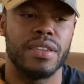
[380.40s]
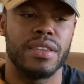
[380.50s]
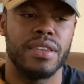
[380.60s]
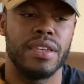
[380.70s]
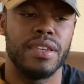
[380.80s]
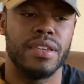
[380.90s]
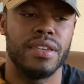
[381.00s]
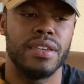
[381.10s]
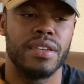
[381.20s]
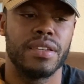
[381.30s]

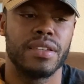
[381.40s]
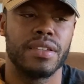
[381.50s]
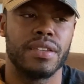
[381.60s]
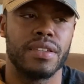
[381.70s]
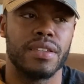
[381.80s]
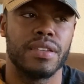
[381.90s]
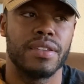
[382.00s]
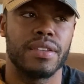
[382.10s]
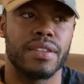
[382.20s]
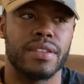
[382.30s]
the
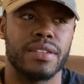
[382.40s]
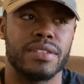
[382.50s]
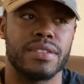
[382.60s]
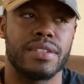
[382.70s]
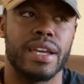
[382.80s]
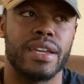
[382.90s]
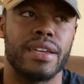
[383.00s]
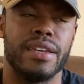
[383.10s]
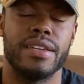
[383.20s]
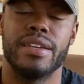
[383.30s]
just like
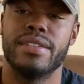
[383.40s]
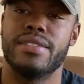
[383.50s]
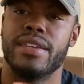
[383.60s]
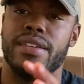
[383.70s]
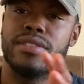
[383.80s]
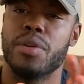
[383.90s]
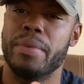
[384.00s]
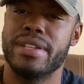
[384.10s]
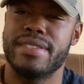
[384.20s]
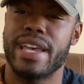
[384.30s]
it's so
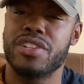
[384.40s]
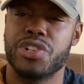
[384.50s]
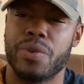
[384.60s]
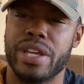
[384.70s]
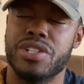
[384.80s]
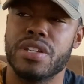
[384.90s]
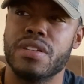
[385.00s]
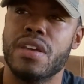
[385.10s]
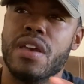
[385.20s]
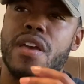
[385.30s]
much saturation
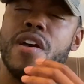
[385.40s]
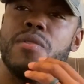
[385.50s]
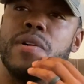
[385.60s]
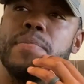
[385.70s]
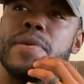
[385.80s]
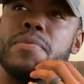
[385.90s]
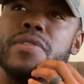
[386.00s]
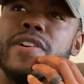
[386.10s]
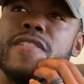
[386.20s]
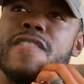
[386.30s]
with people
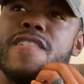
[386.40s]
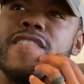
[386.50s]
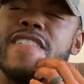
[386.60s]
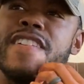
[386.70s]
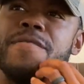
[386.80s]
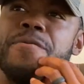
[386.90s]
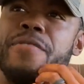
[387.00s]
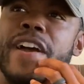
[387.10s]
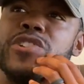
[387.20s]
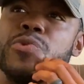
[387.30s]
that are
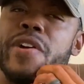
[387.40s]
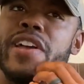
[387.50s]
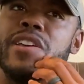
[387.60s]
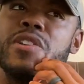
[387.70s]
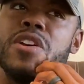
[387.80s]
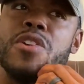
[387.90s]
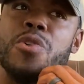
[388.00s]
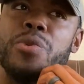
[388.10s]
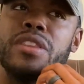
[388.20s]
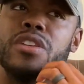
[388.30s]
infatuated
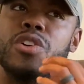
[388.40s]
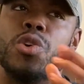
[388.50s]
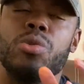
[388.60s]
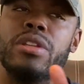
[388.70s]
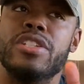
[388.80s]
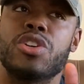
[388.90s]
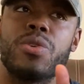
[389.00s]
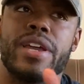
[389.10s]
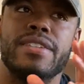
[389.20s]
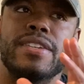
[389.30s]
with the coolest,
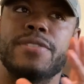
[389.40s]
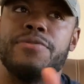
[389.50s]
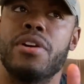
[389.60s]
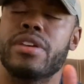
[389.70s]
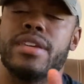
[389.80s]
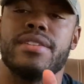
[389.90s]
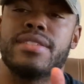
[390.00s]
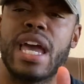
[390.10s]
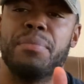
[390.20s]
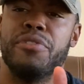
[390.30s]
craziest, funkiest
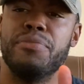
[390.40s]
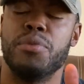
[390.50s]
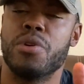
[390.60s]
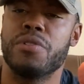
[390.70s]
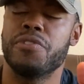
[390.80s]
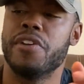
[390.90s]
type of morph,